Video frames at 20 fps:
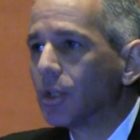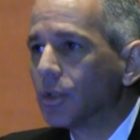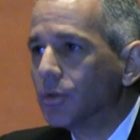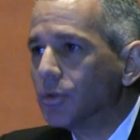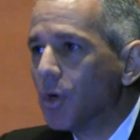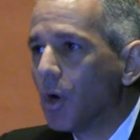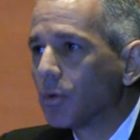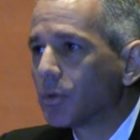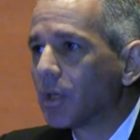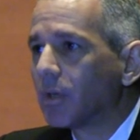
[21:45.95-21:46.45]
You
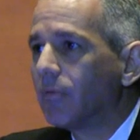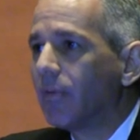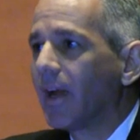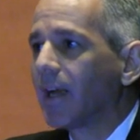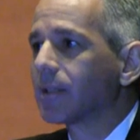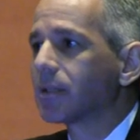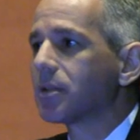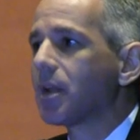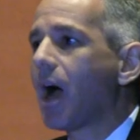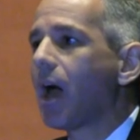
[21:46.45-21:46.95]
don't
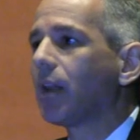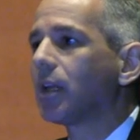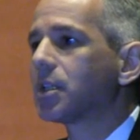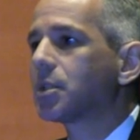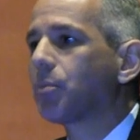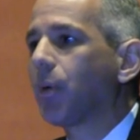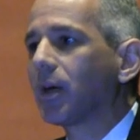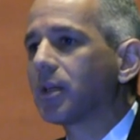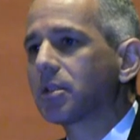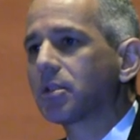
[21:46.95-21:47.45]
advance
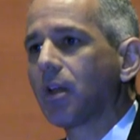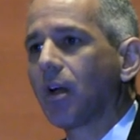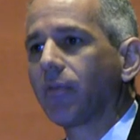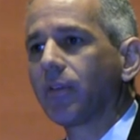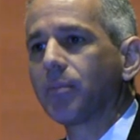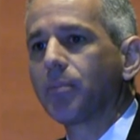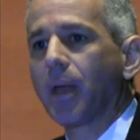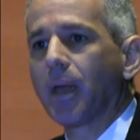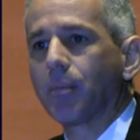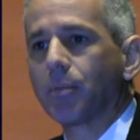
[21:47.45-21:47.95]
knowledge by
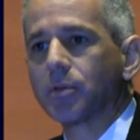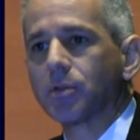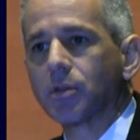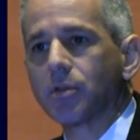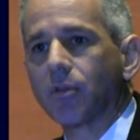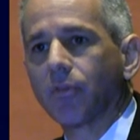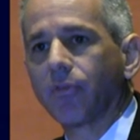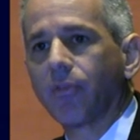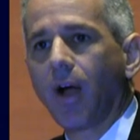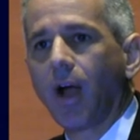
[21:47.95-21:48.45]
stuffing papers
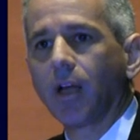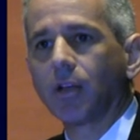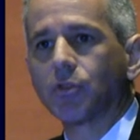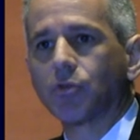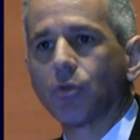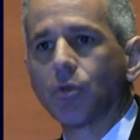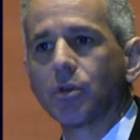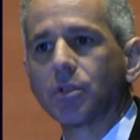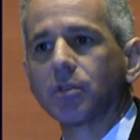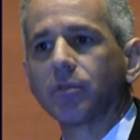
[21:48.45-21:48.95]
in your file
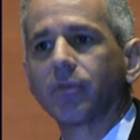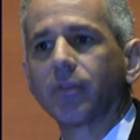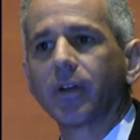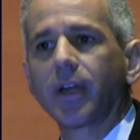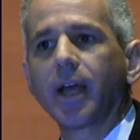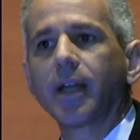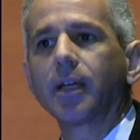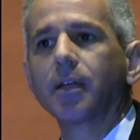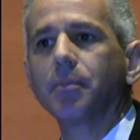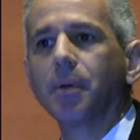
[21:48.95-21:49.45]
drawers and
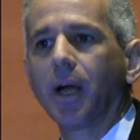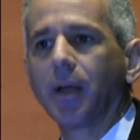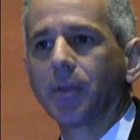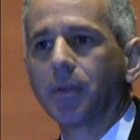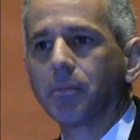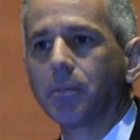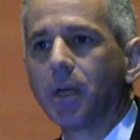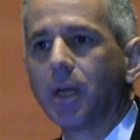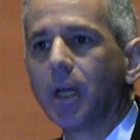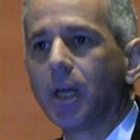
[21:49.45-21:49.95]
forgetting about
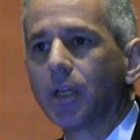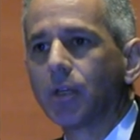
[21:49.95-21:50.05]
them.